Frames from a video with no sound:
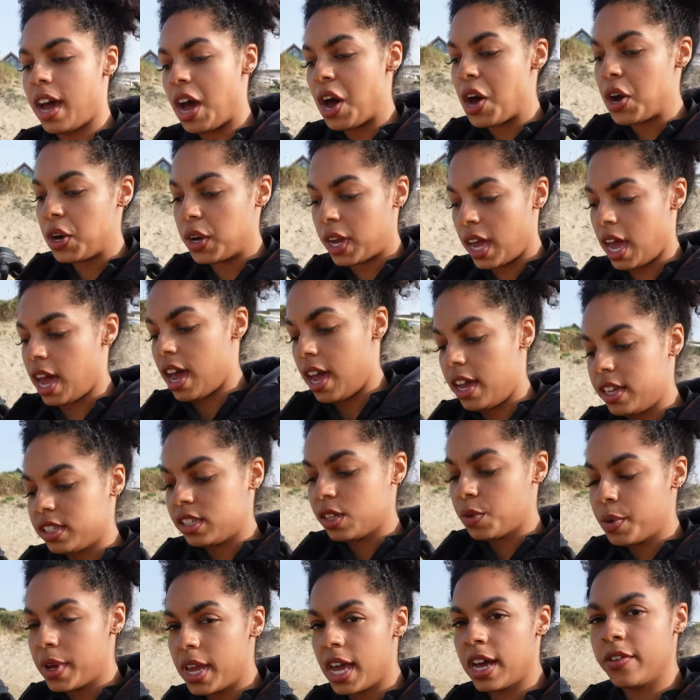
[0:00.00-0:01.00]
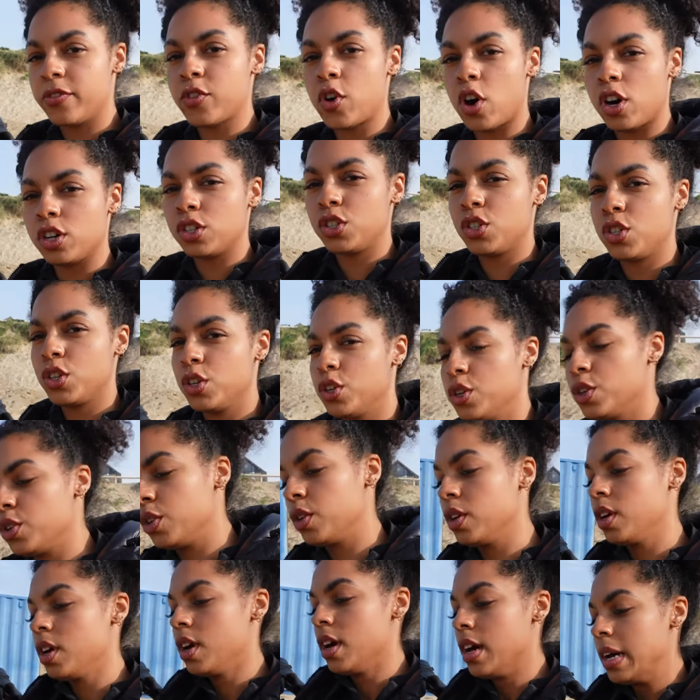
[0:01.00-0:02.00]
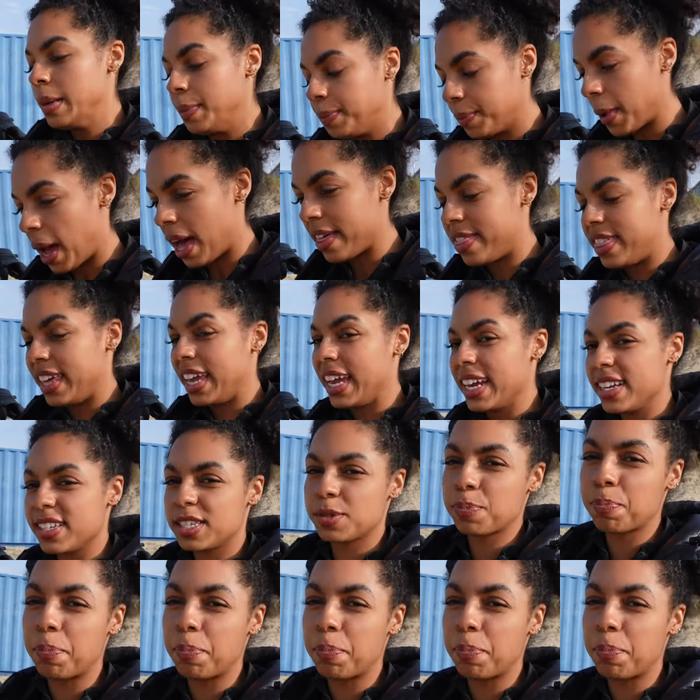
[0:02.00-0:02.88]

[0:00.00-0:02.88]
Okay, so we have got to, I think it's